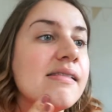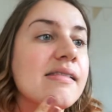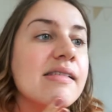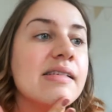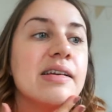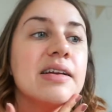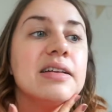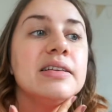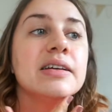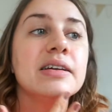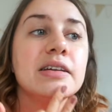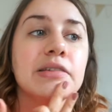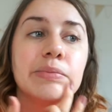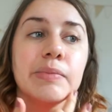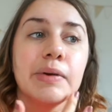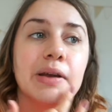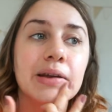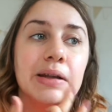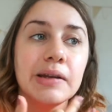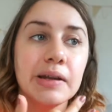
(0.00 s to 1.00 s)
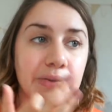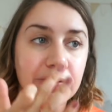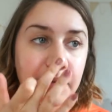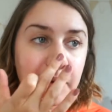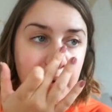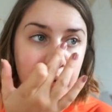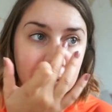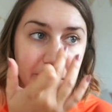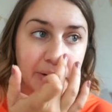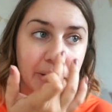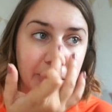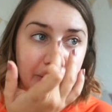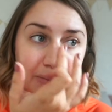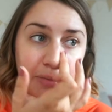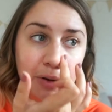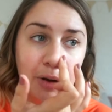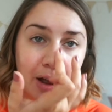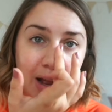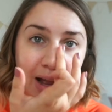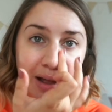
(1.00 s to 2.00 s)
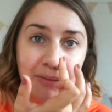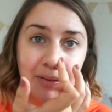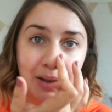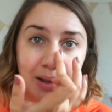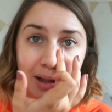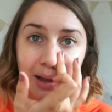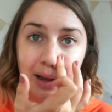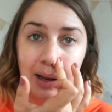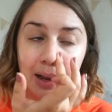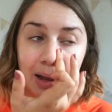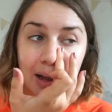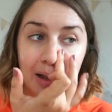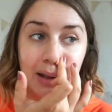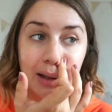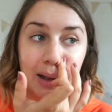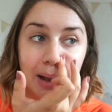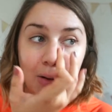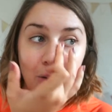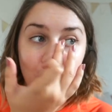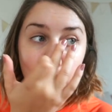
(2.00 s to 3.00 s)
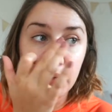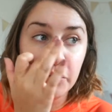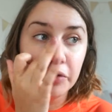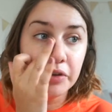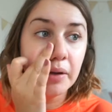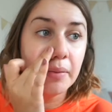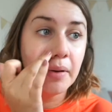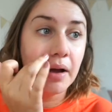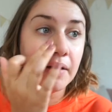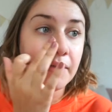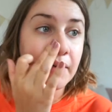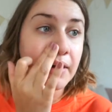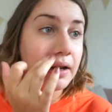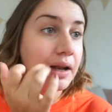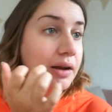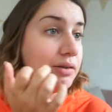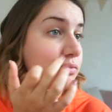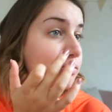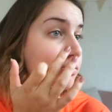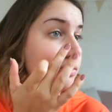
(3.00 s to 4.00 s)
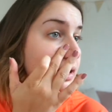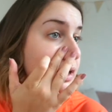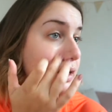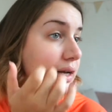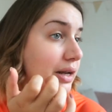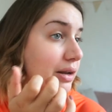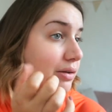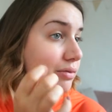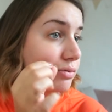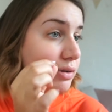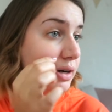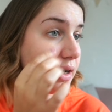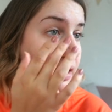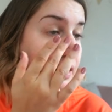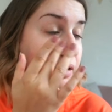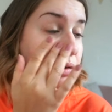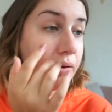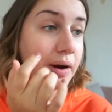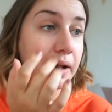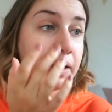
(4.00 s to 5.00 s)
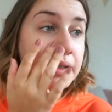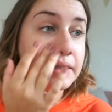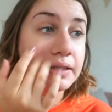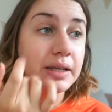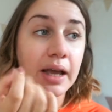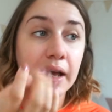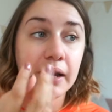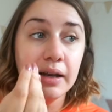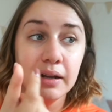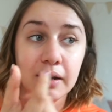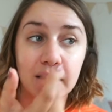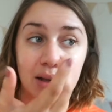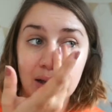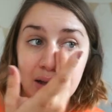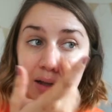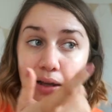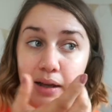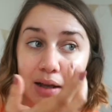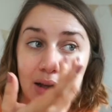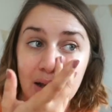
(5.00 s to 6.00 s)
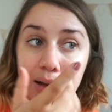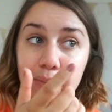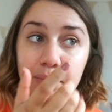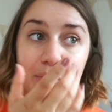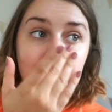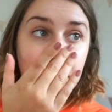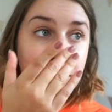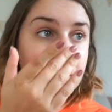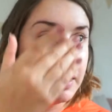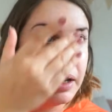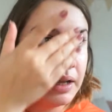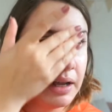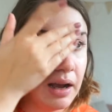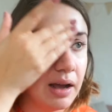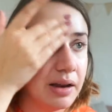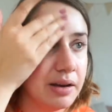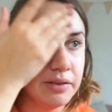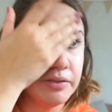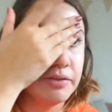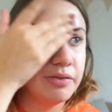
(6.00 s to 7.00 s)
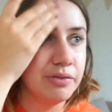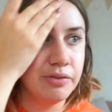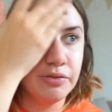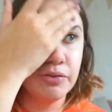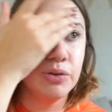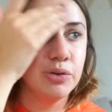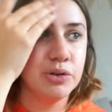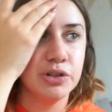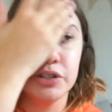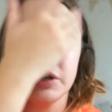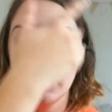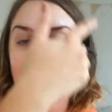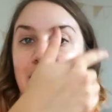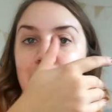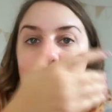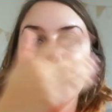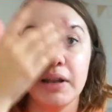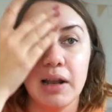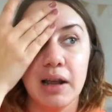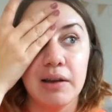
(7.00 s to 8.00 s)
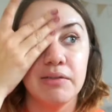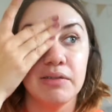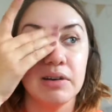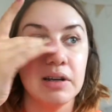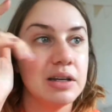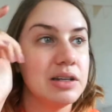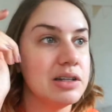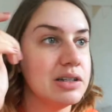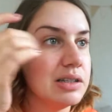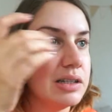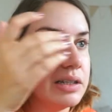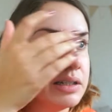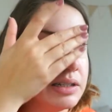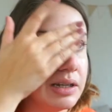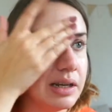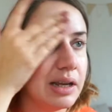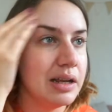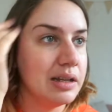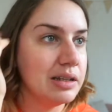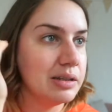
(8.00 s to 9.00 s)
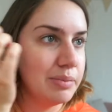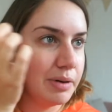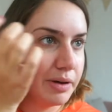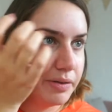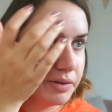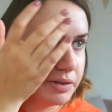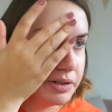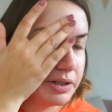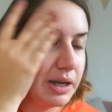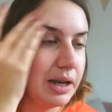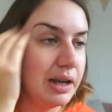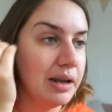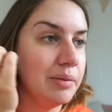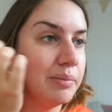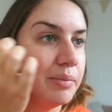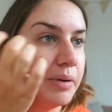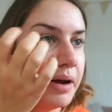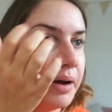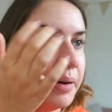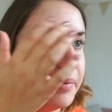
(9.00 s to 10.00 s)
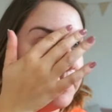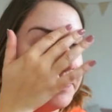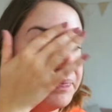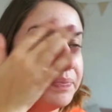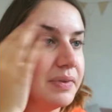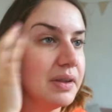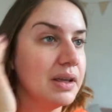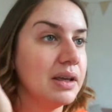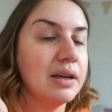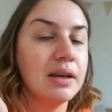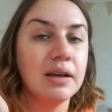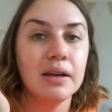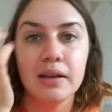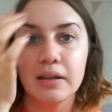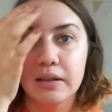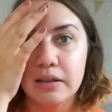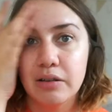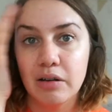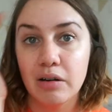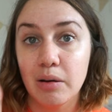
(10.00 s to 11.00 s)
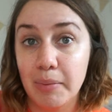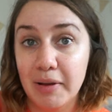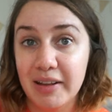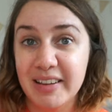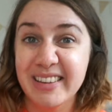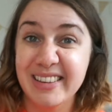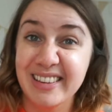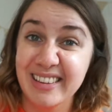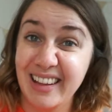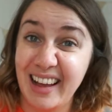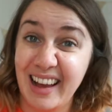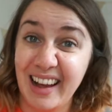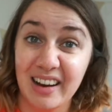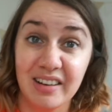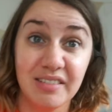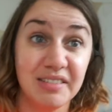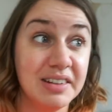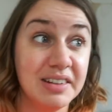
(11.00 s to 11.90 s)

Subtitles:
And it does make a difference. I'm not having like, all summer I've had like really, really great skin. I've been really kind of fortunate. I've been like religiously sticking to my routine, but it's gone a bit slack